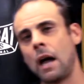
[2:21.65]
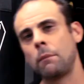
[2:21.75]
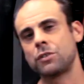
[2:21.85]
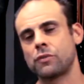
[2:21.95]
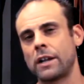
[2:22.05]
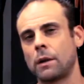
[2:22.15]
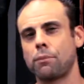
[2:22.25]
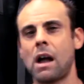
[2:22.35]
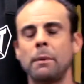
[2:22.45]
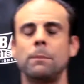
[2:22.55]
elbow strike, you're
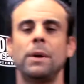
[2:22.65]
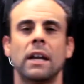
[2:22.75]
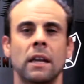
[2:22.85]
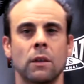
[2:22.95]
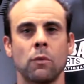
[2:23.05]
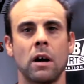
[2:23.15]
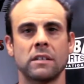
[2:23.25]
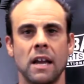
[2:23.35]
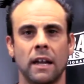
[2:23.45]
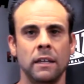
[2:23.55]
probably picking the
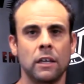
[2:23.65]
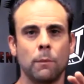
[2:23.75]
wrong technique.